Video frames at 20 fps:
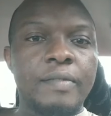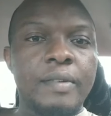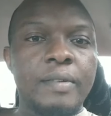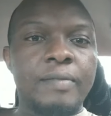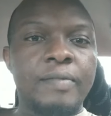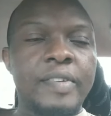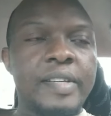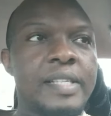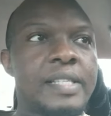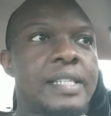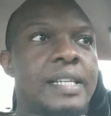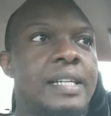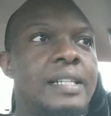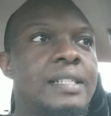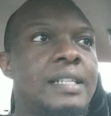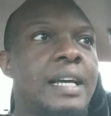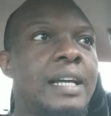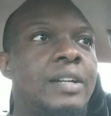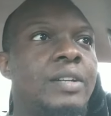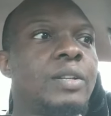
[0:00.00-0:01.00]

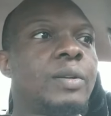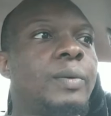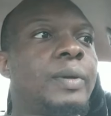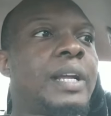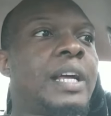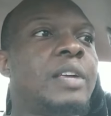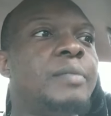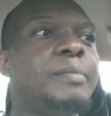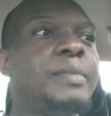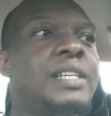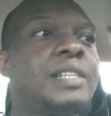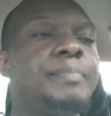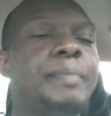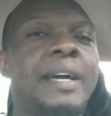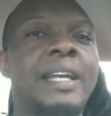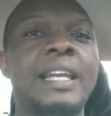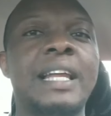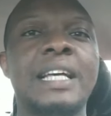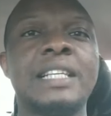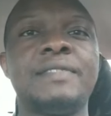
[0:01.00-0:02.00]
Vincent, I don't know whether you missed
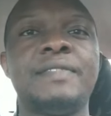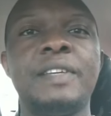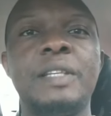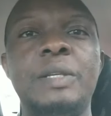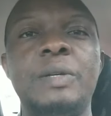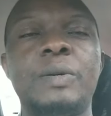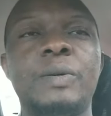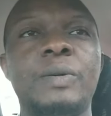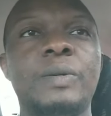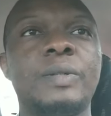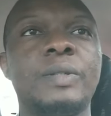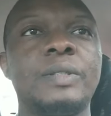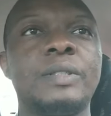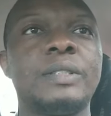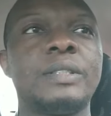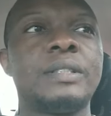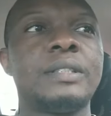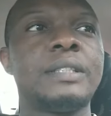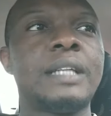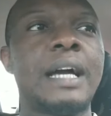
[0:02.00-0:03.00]
my last video.
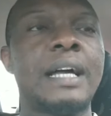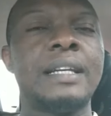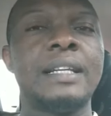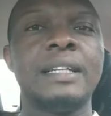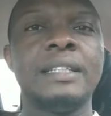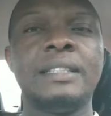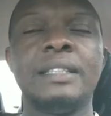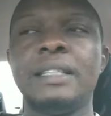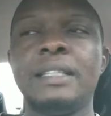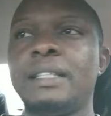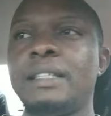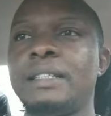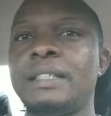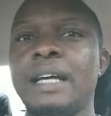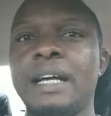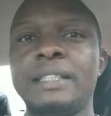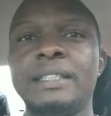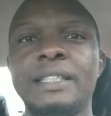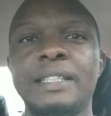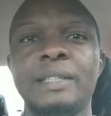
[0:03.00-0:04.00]
That lady,
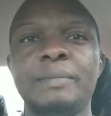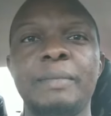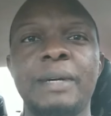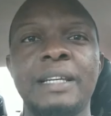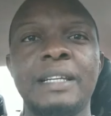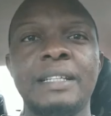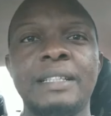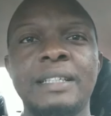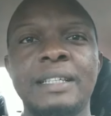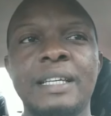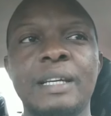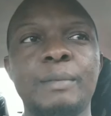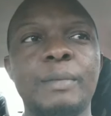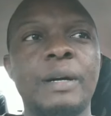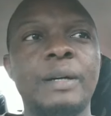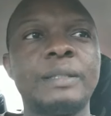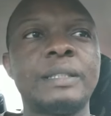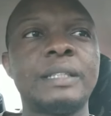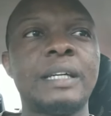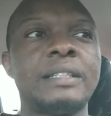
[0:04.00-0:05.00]
that Chidema lady came
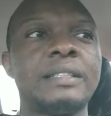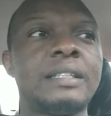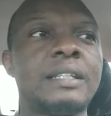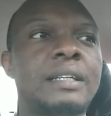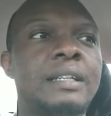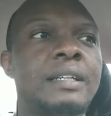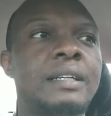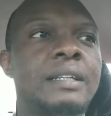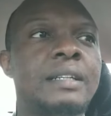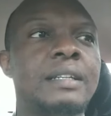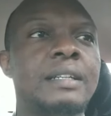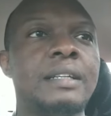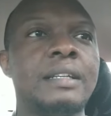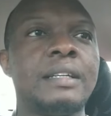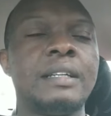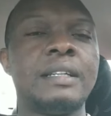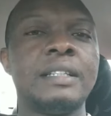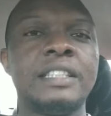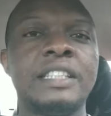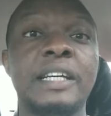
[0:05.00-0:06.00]
out and
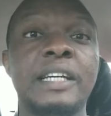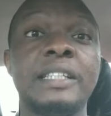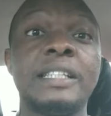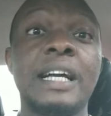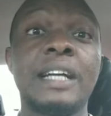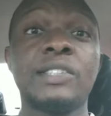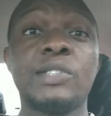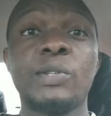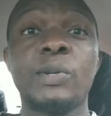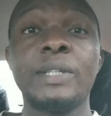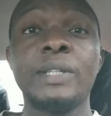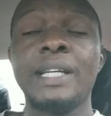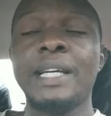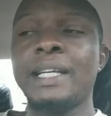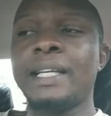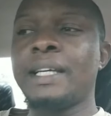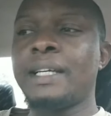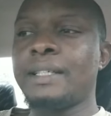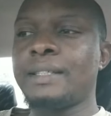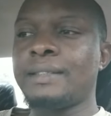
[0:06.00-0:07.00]
changed her story
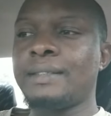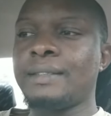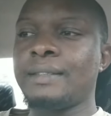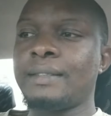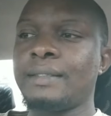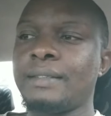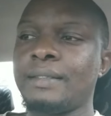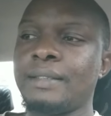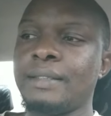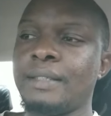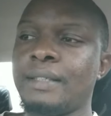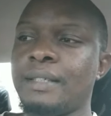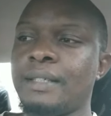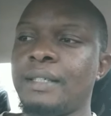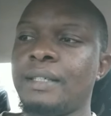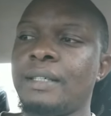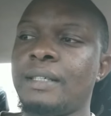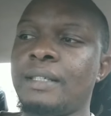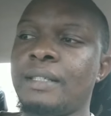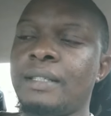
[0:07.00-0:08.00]
again.
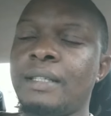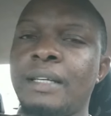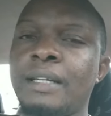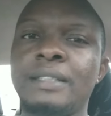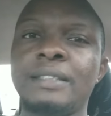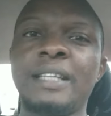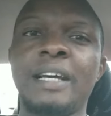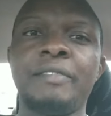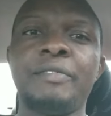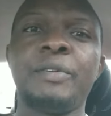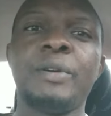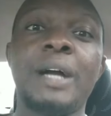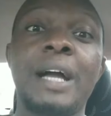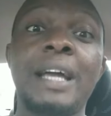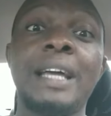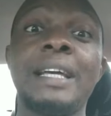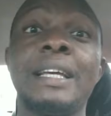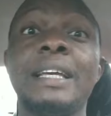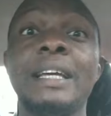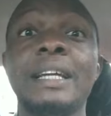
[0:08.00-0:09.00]
They interview
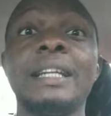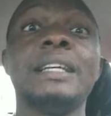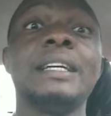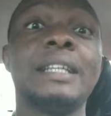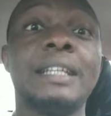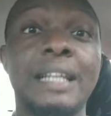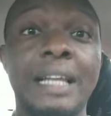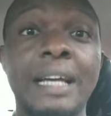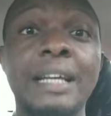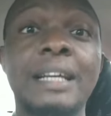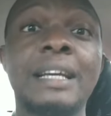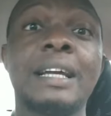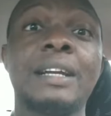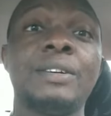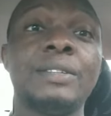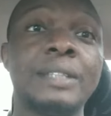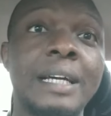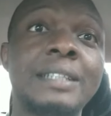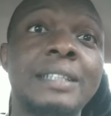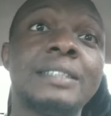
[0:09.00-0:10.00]
her again, like
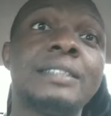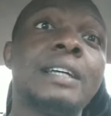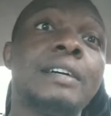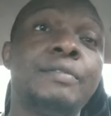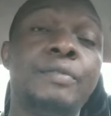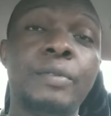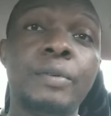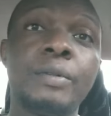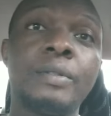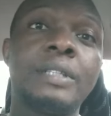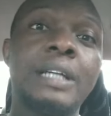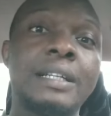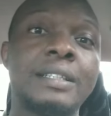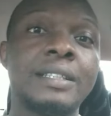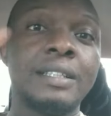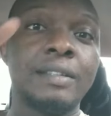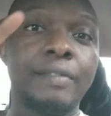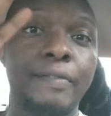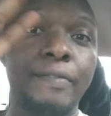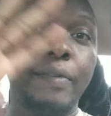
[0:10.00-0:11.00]
another interview. That
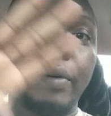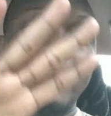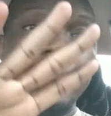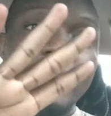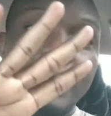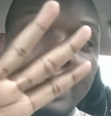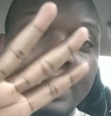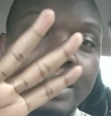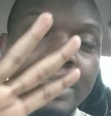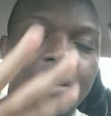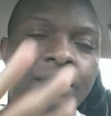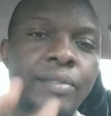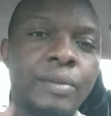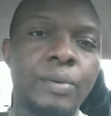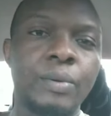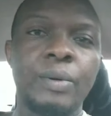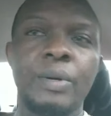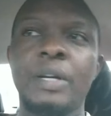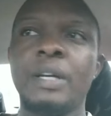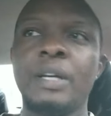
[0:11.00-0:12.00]
is the 4th
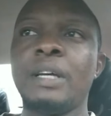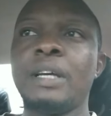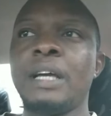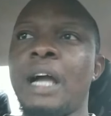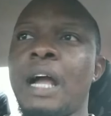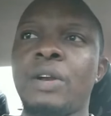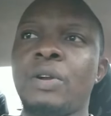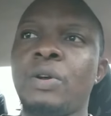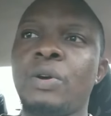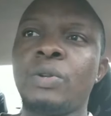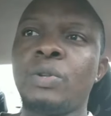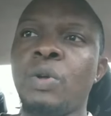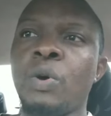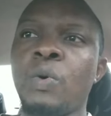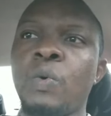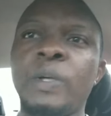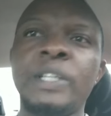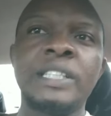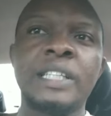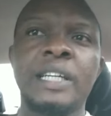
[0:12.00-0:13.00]
interview. I don't know
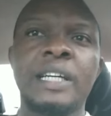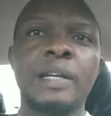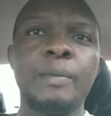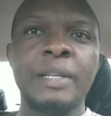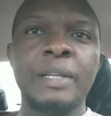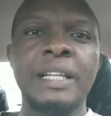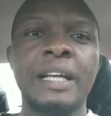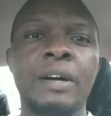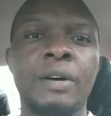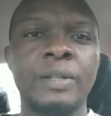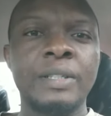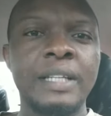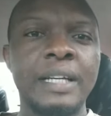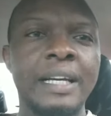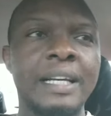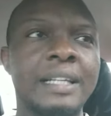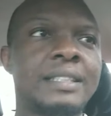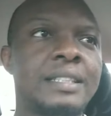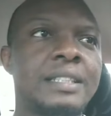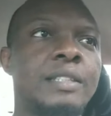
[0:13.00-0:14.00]
which criminal on
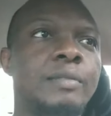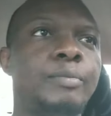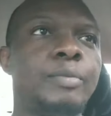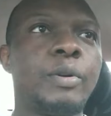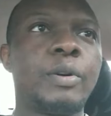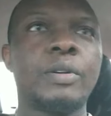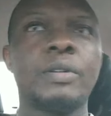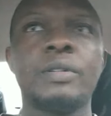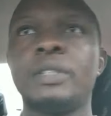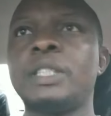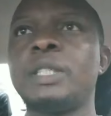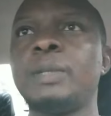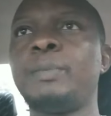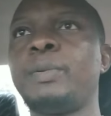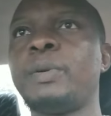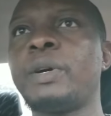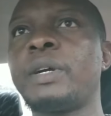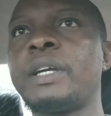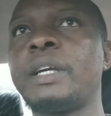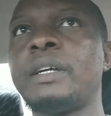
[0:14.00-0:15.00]
earth. She
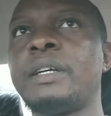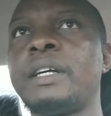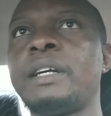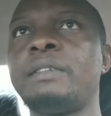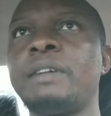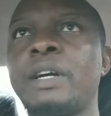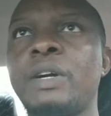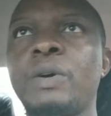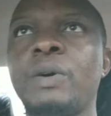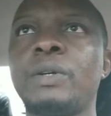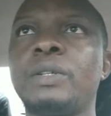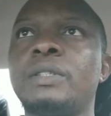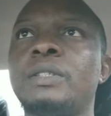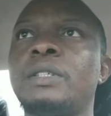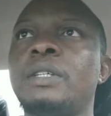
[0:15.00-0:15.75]
broke a record.